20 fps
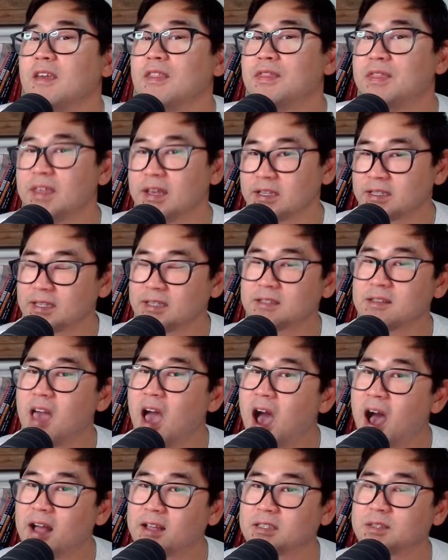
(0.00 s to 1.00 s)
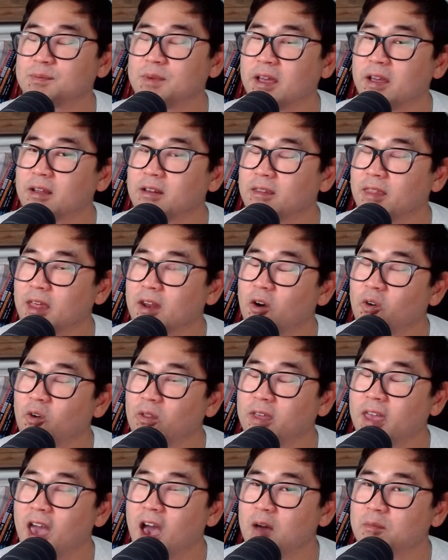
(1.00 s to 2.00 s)
This is the aspect that
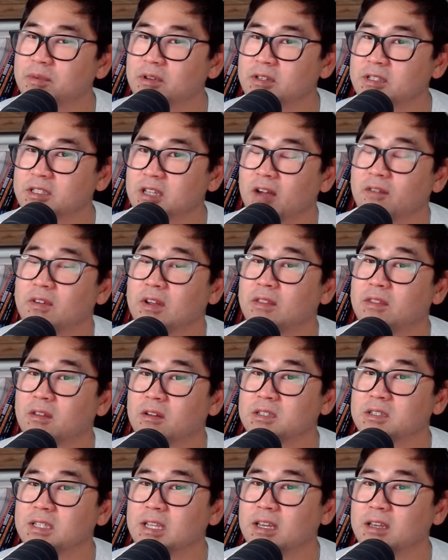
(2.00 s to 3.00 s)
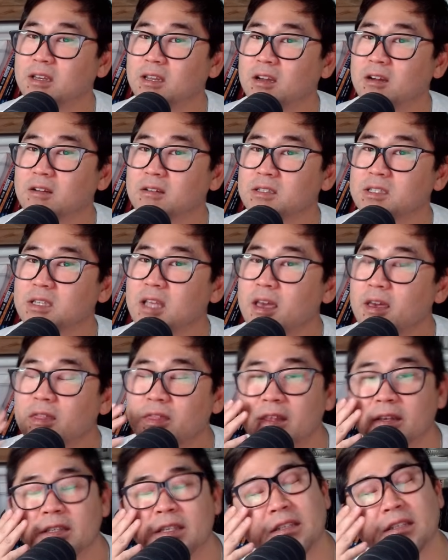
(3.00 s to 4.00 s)
only happens every 13 years.
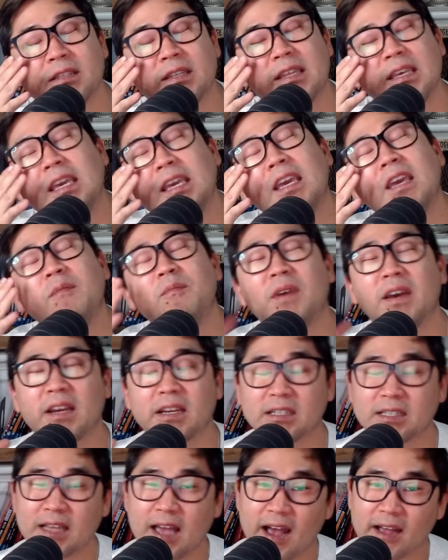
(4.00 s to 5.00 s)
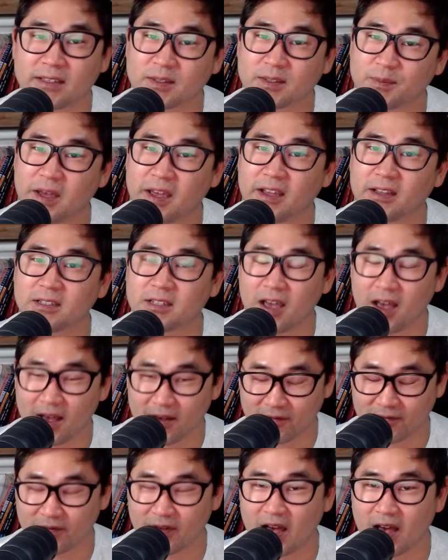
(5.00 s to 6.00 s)
This is the biggest aspect
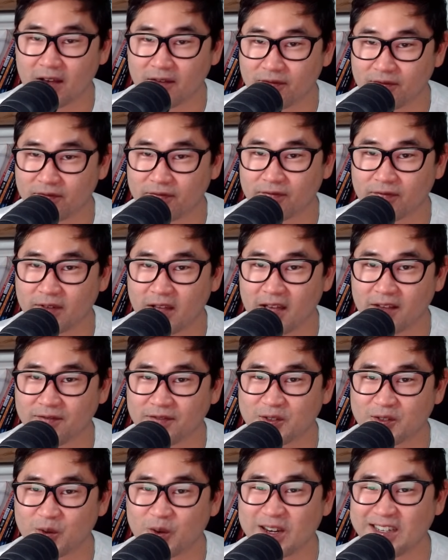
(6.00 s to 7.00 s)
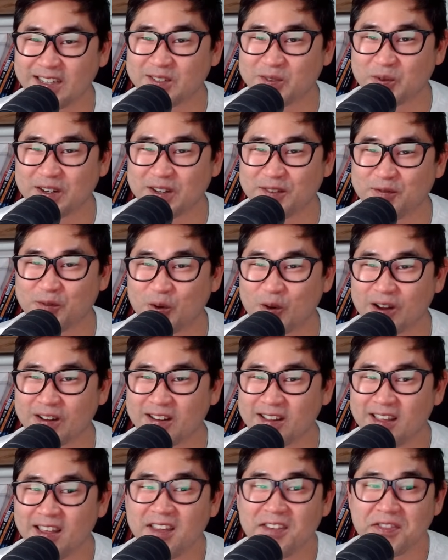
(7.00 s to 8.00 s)
of 2024.
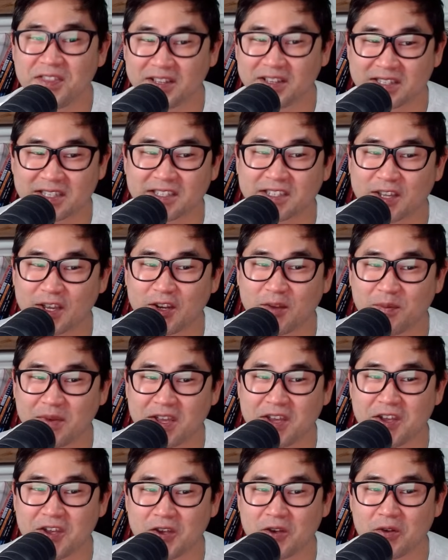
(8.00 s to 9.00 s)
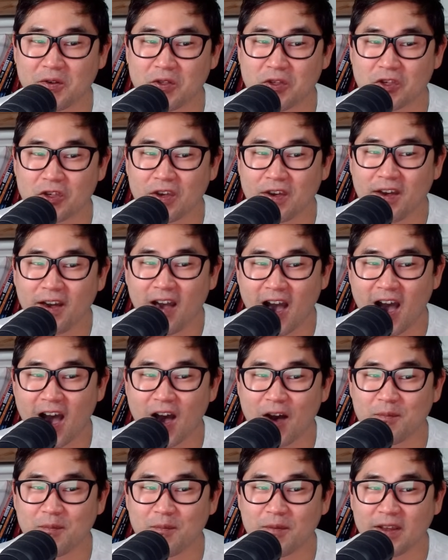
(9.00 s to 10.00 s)
This is going to be huge.
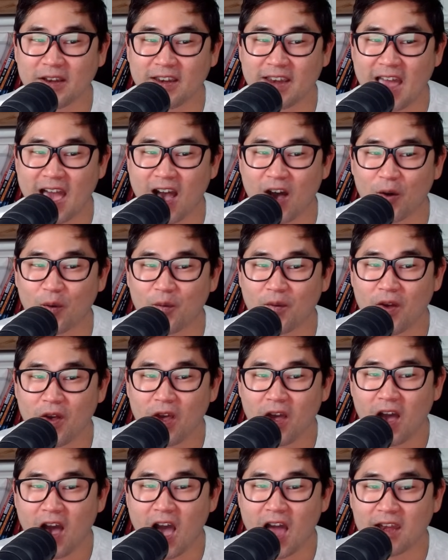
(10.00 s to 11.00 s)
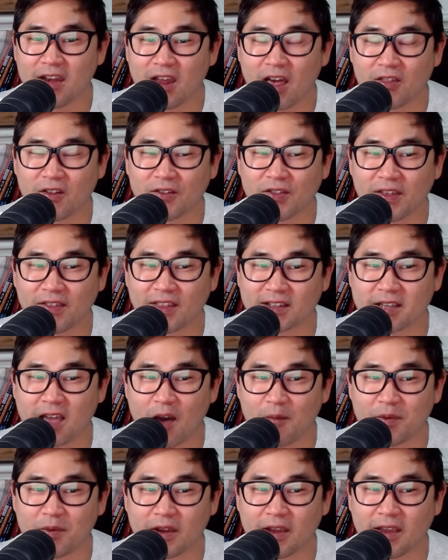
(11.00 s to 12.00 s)
Now, another thing that's
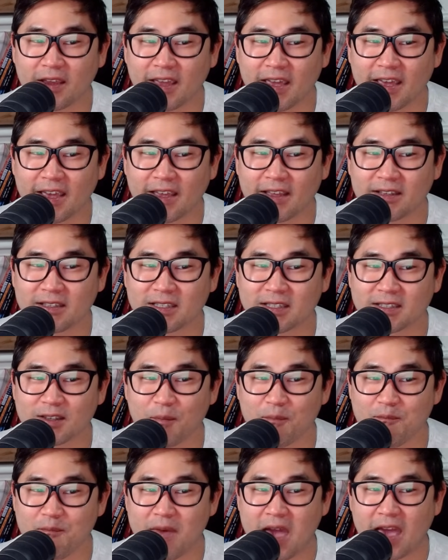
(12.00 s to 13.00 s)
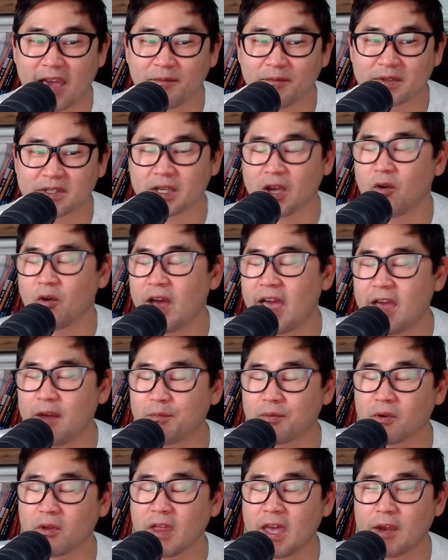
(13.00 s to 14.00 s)
happening is May. So
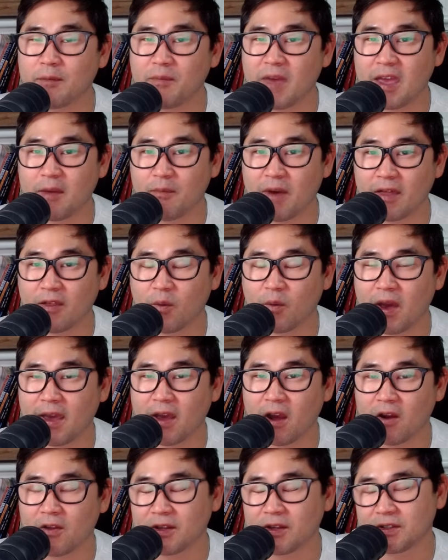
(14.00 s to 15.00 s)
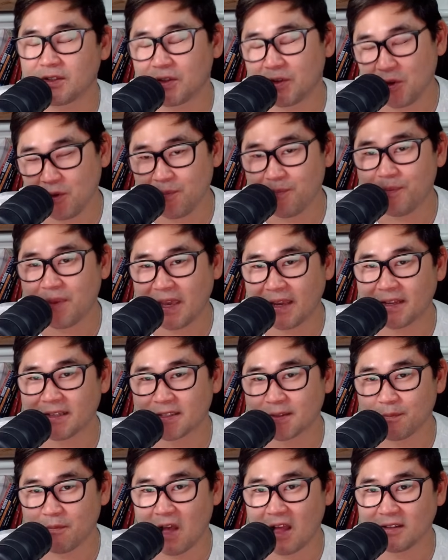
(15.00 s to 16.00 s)
April and May, by the way, are the two
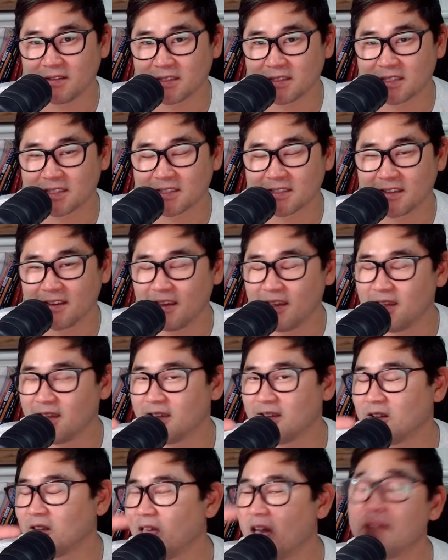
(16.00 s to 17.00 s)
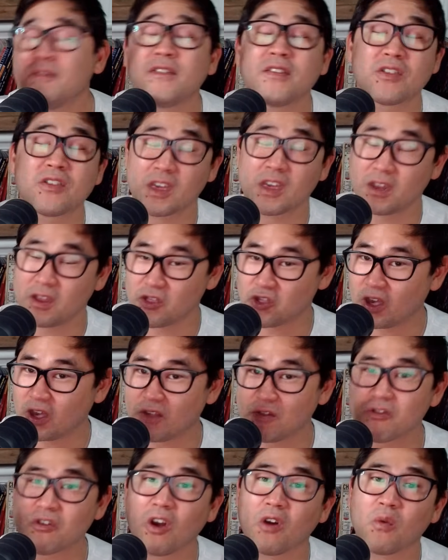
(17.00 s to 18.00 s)
biggest months. Your life is going to
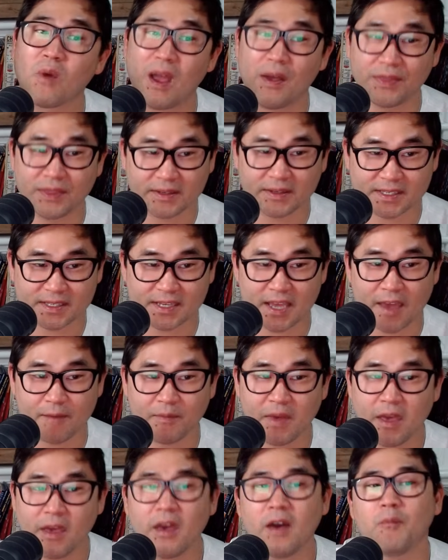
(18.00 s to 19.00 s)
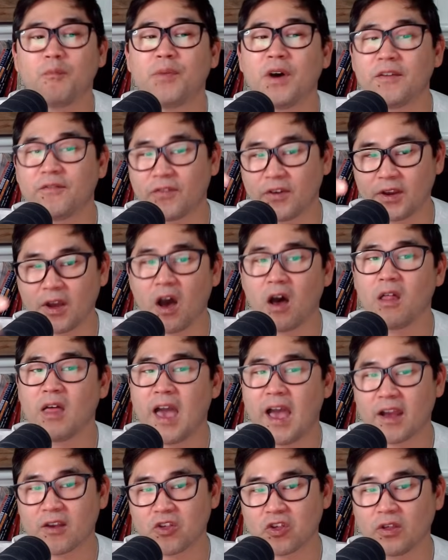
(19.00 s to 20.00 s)
change around this time. But for y'all
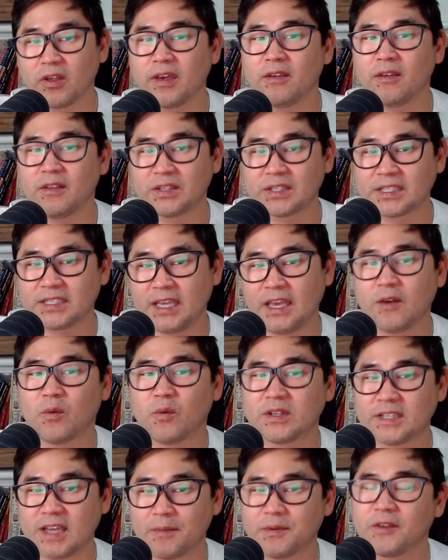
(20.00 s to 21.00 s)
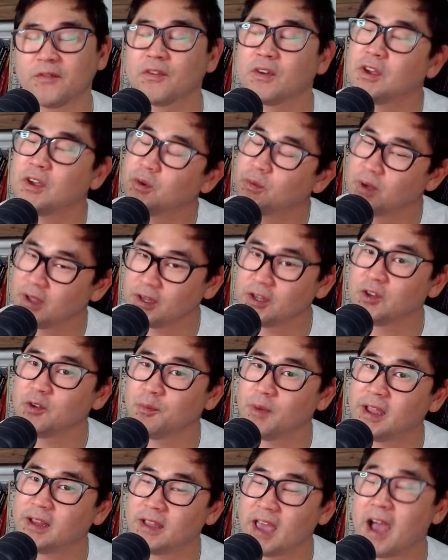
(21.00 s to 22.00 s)
actually seeing what's happening for you, you
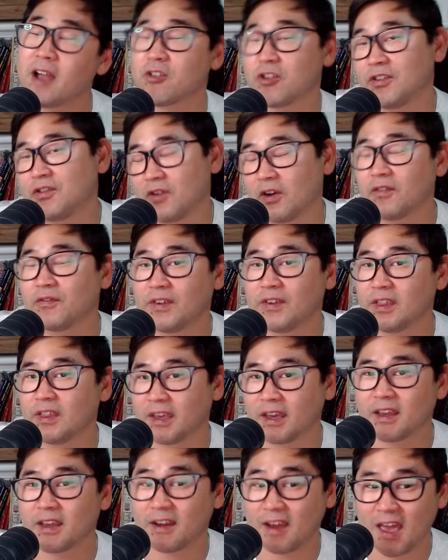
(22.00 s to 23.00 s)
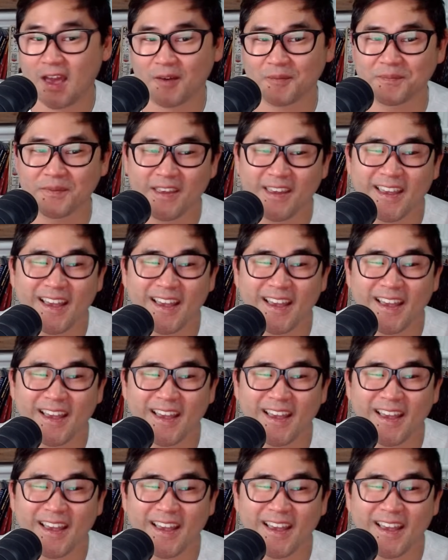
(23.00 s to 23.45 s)
may actually start feeling it now.